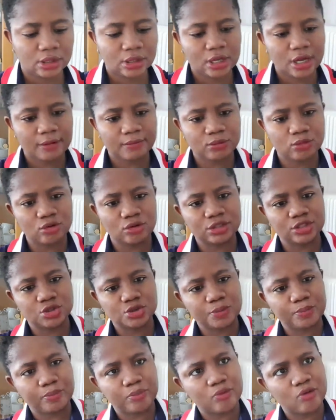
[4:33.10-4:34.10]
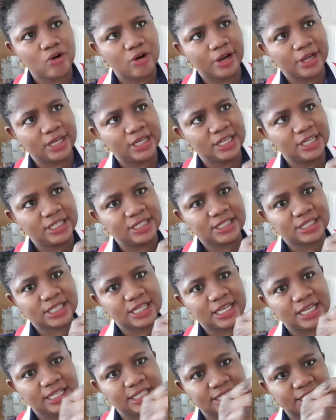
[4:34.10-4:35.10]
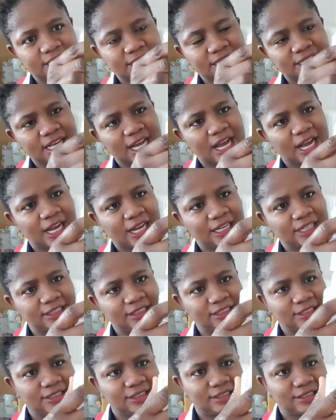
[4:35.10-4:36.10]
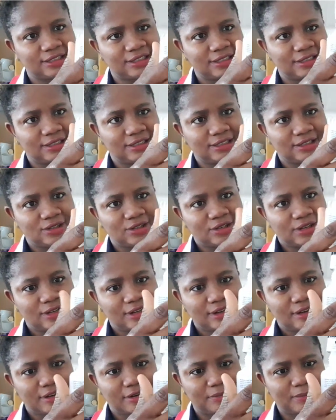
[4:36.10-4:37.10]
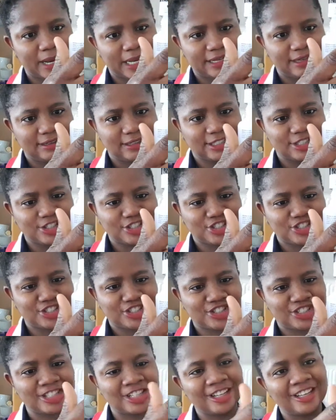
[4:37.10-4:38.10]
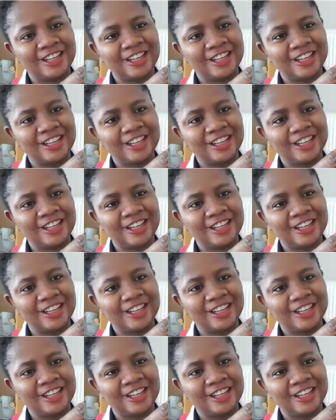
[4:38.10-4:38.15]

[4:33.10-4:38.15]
I'm going to pour it inside. Oh my gosh.